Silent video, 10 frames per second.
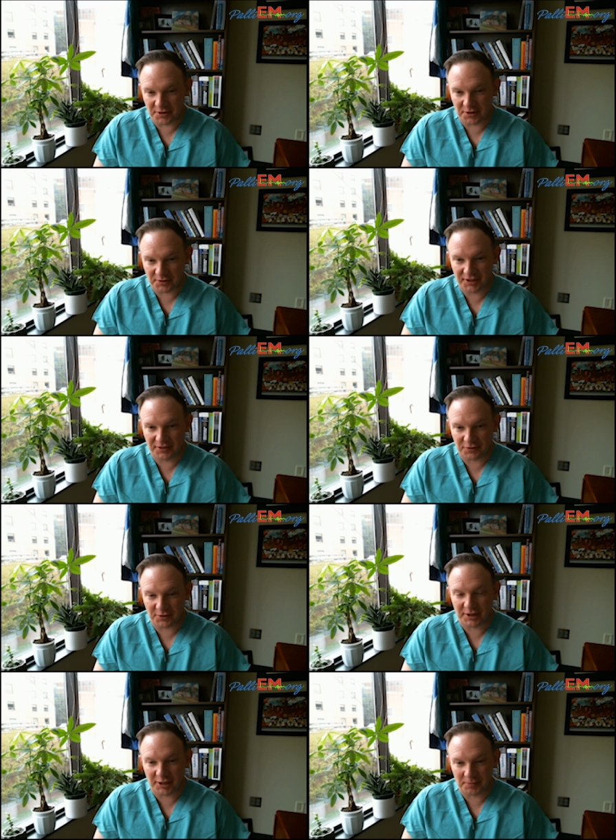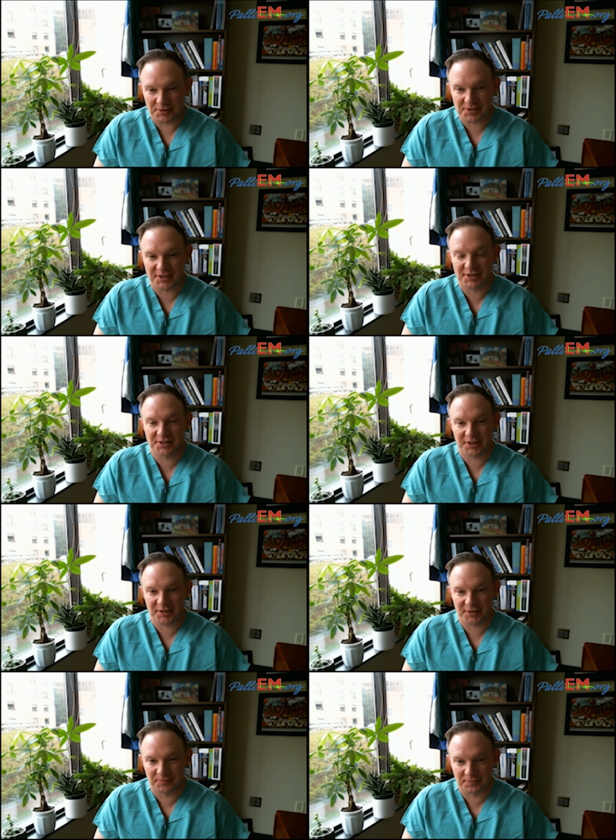3 to 4 hour
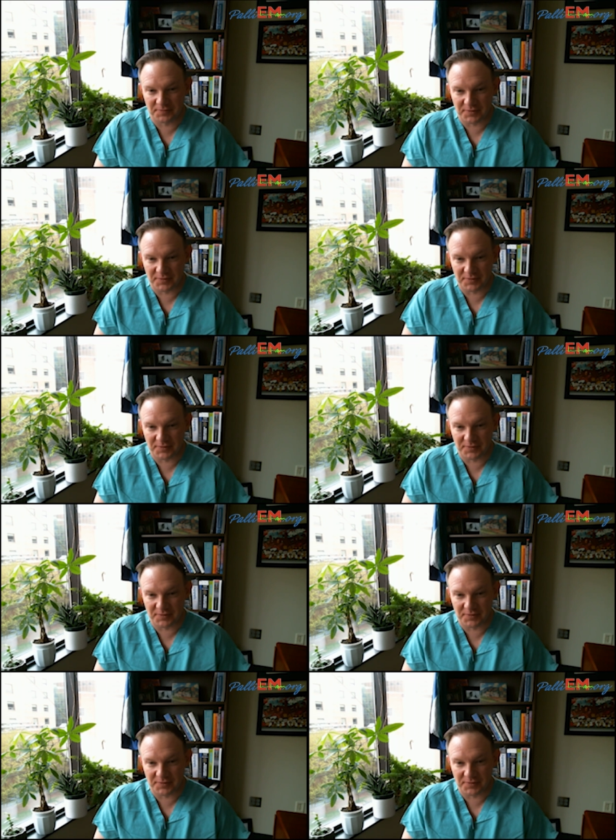procedure